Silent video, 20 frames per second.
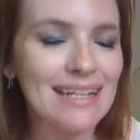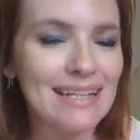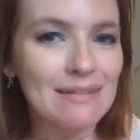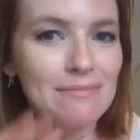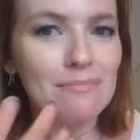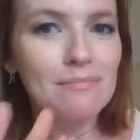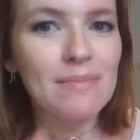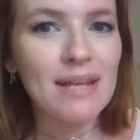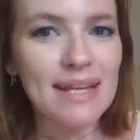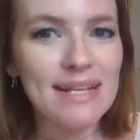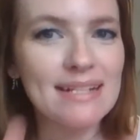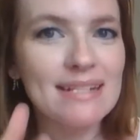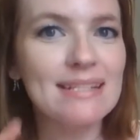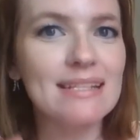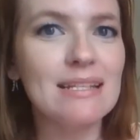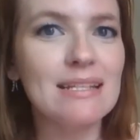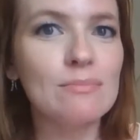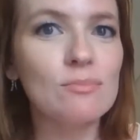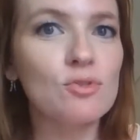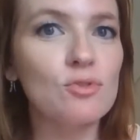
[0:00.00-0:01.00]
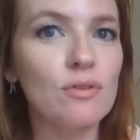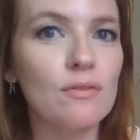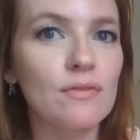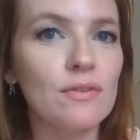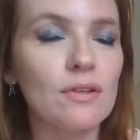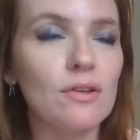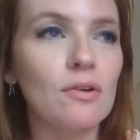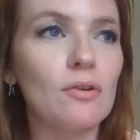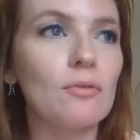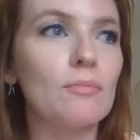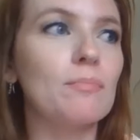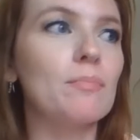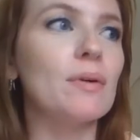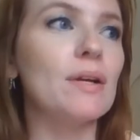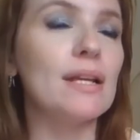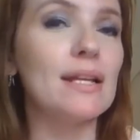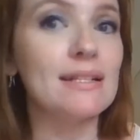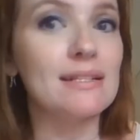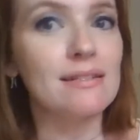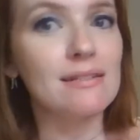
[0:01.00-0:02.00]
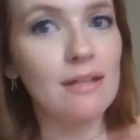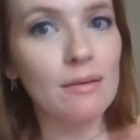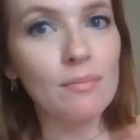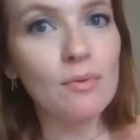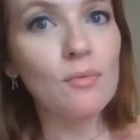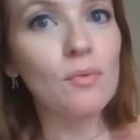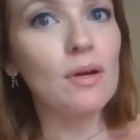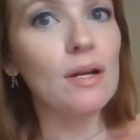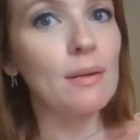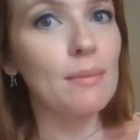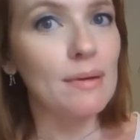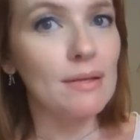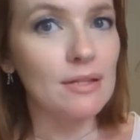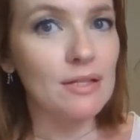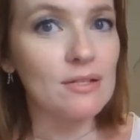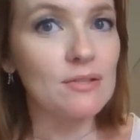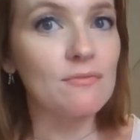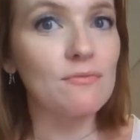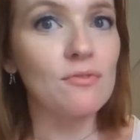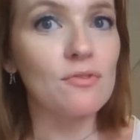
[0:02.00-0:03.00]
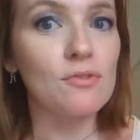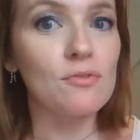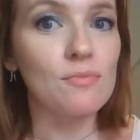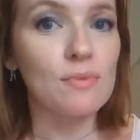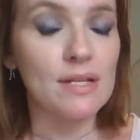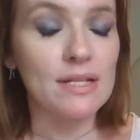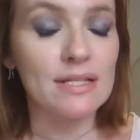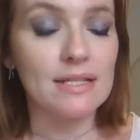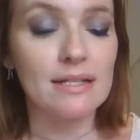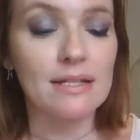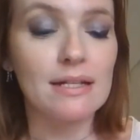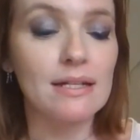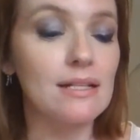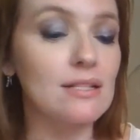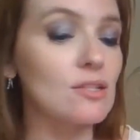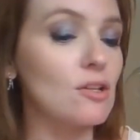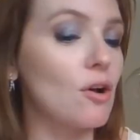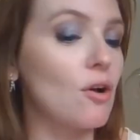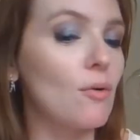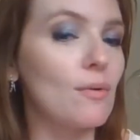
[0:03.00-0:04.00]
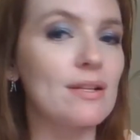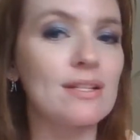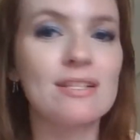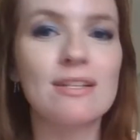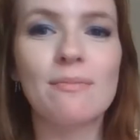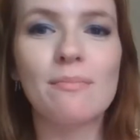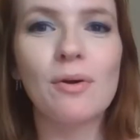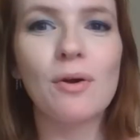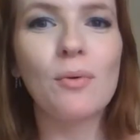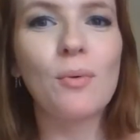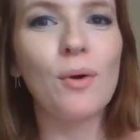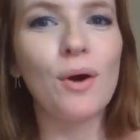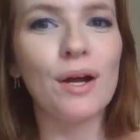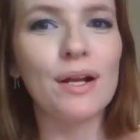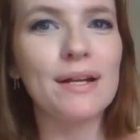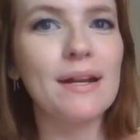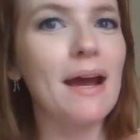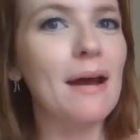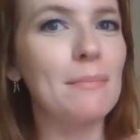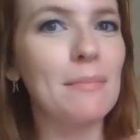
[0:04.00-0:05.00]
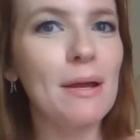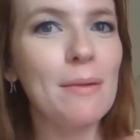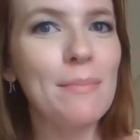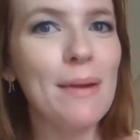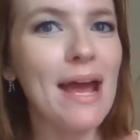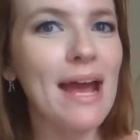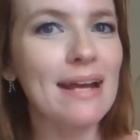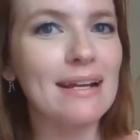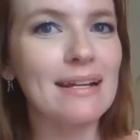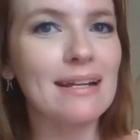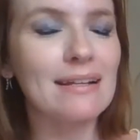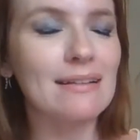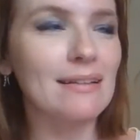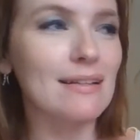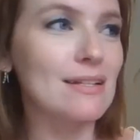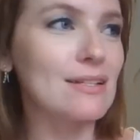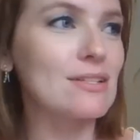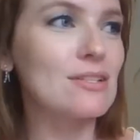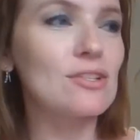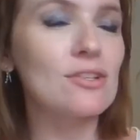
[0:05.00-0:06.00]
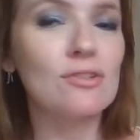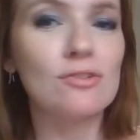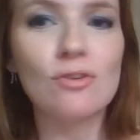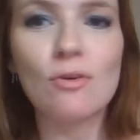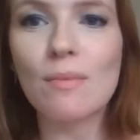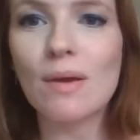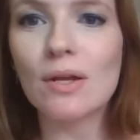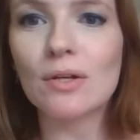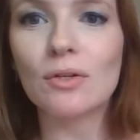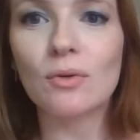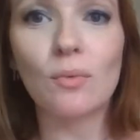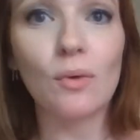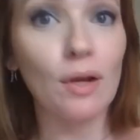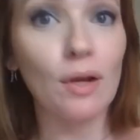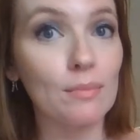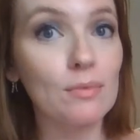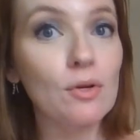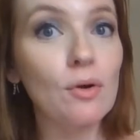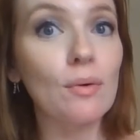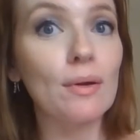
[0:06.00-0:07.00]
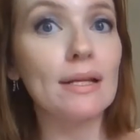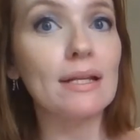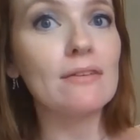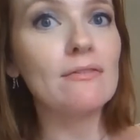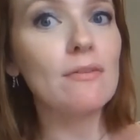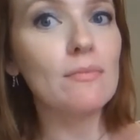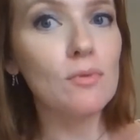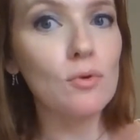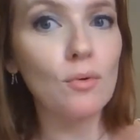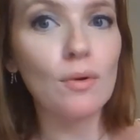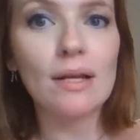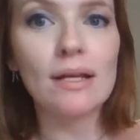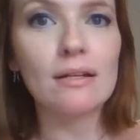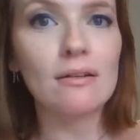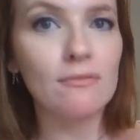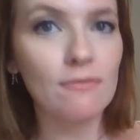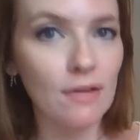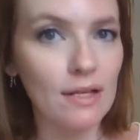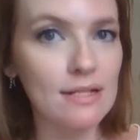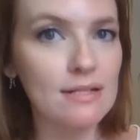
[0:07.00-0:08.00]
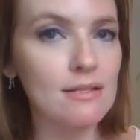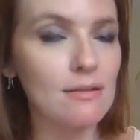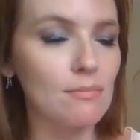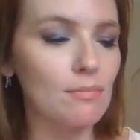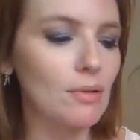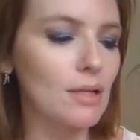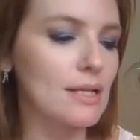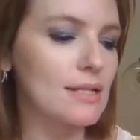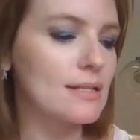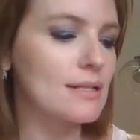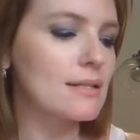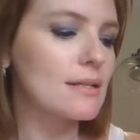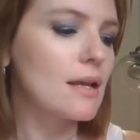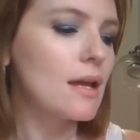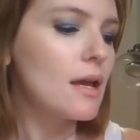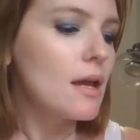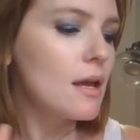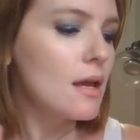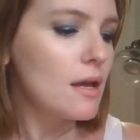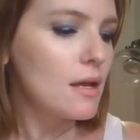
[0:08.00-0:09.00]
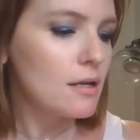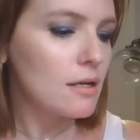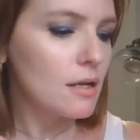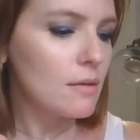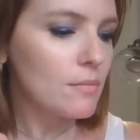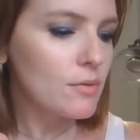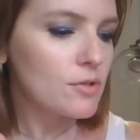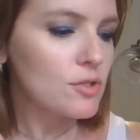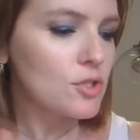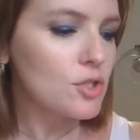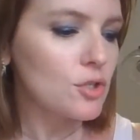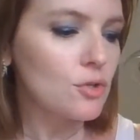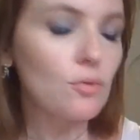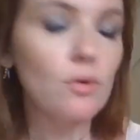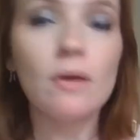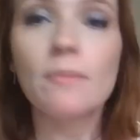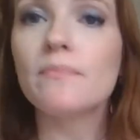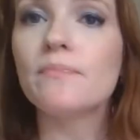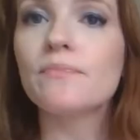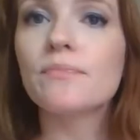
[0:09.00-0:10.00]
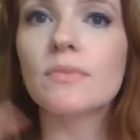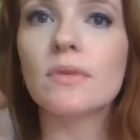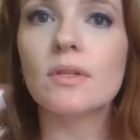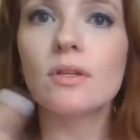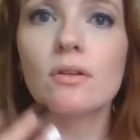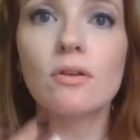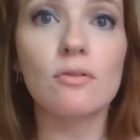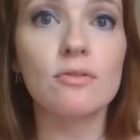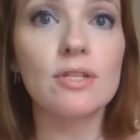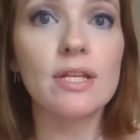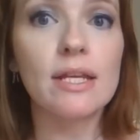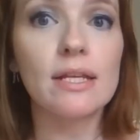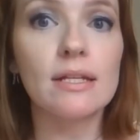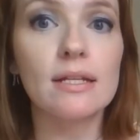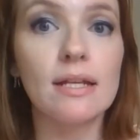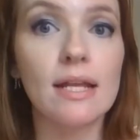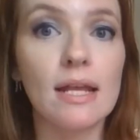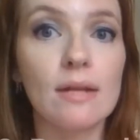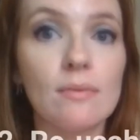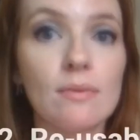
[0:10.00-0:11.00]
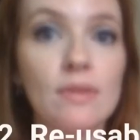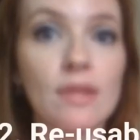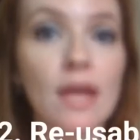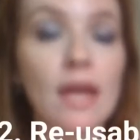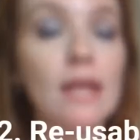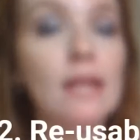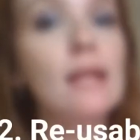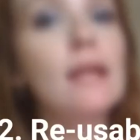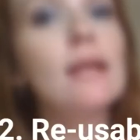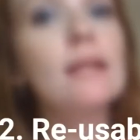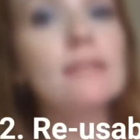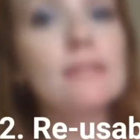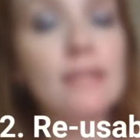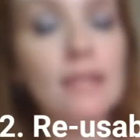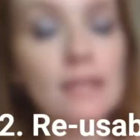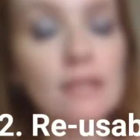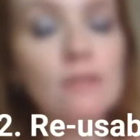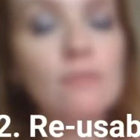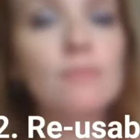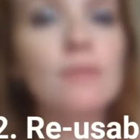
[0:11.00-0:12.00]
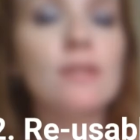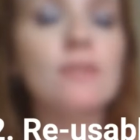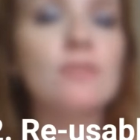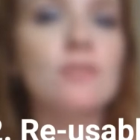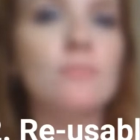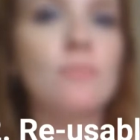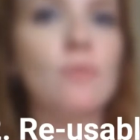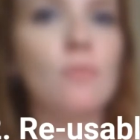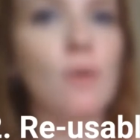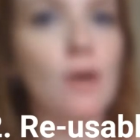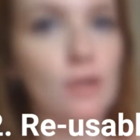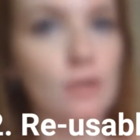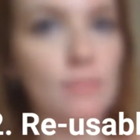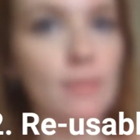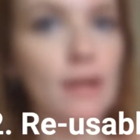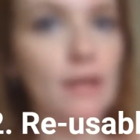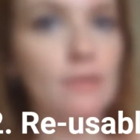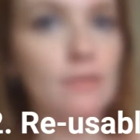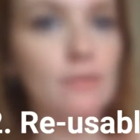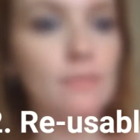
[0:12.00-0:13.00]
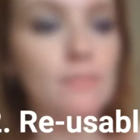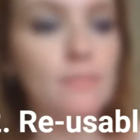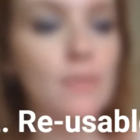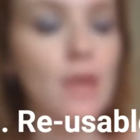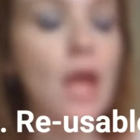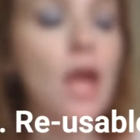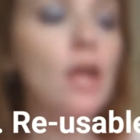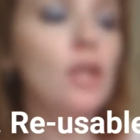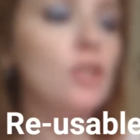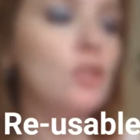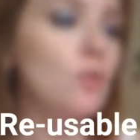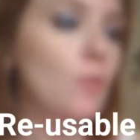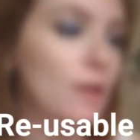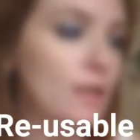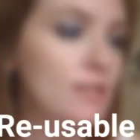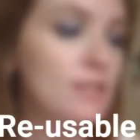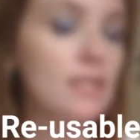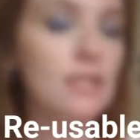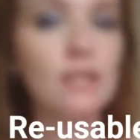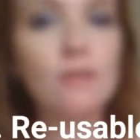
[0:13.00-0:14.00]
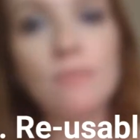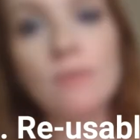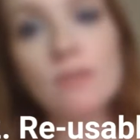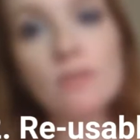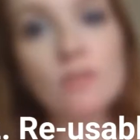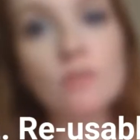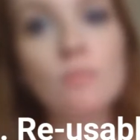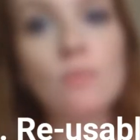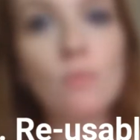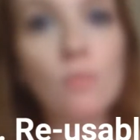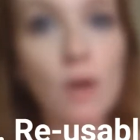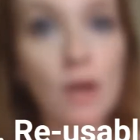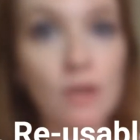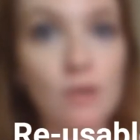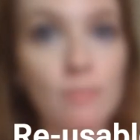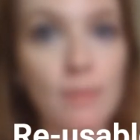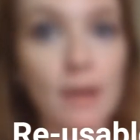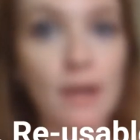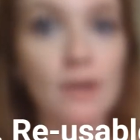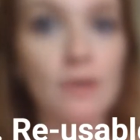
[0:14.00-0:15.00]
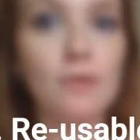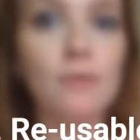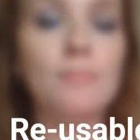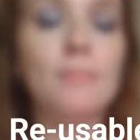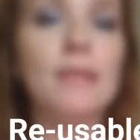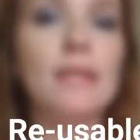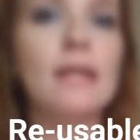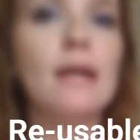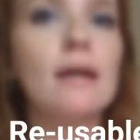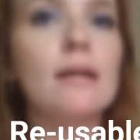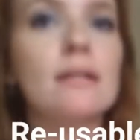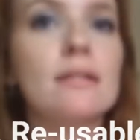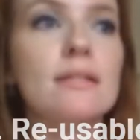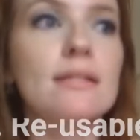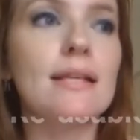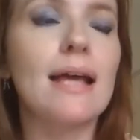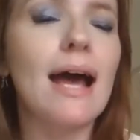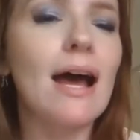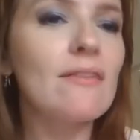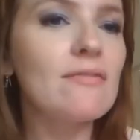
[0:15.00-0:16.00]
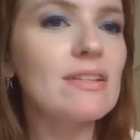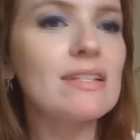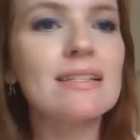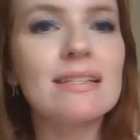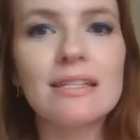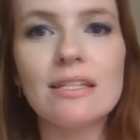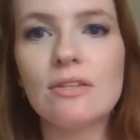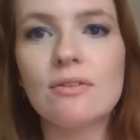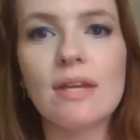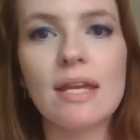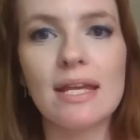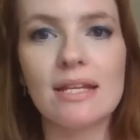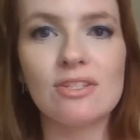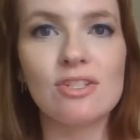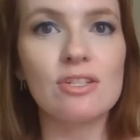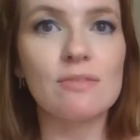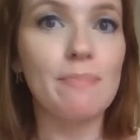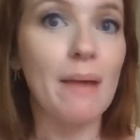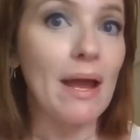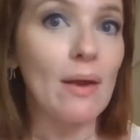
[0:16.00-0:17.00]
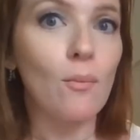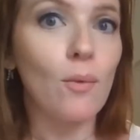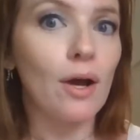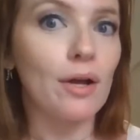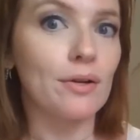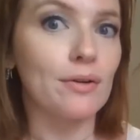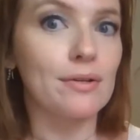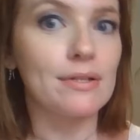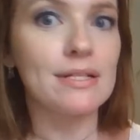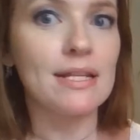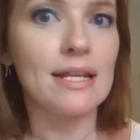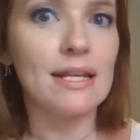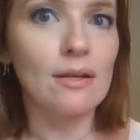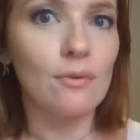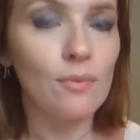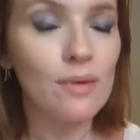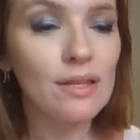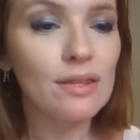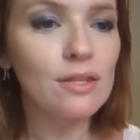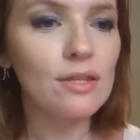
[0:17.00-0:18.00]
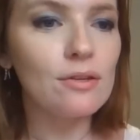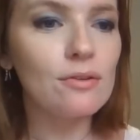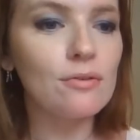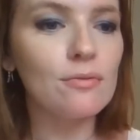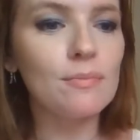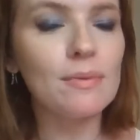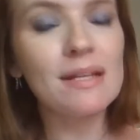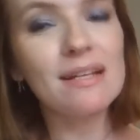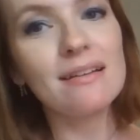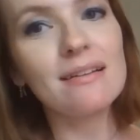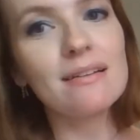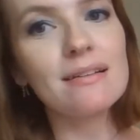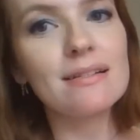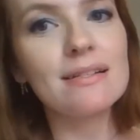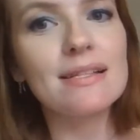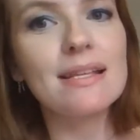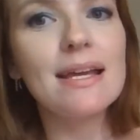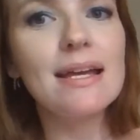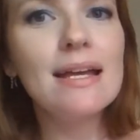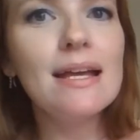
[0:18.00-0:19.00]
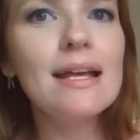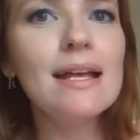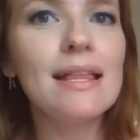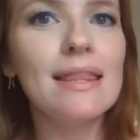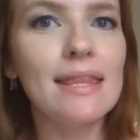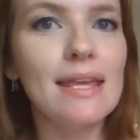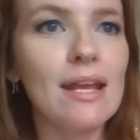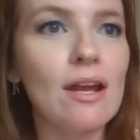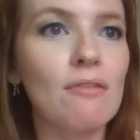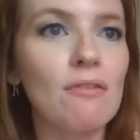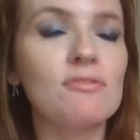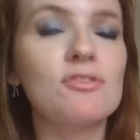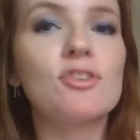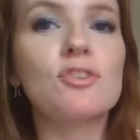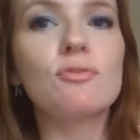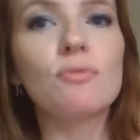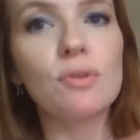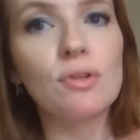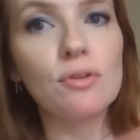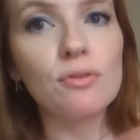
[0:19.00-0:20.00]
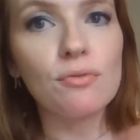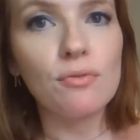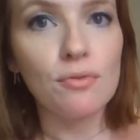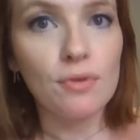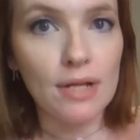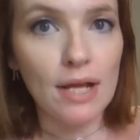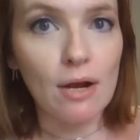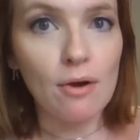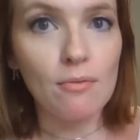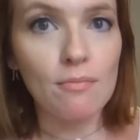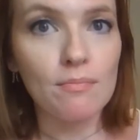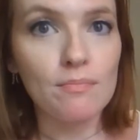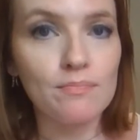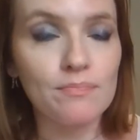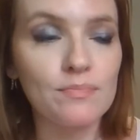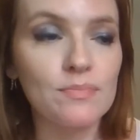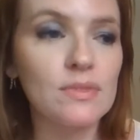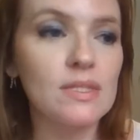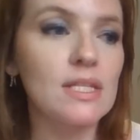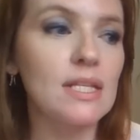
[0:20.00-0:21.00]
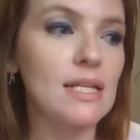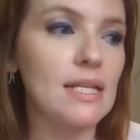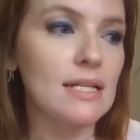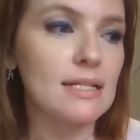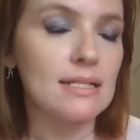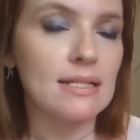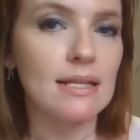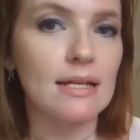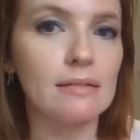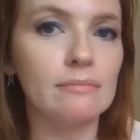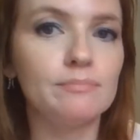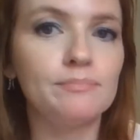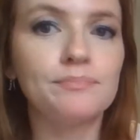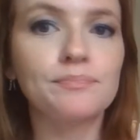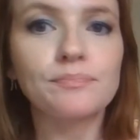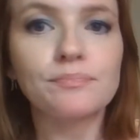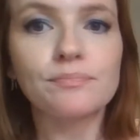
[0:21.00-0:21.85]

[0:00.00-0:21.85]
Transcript: it may seem trivial, but it's number one on my list for a reason, and it's always number one on my packing list no matter I'm going, if I'm going on a flight someplace. Number two goes hand in hand with that. Take a reusable water bottle. You want to take a reusable water bottle because obviously you can't just buy water and take it with you, because they are just going to throw it out. TSA.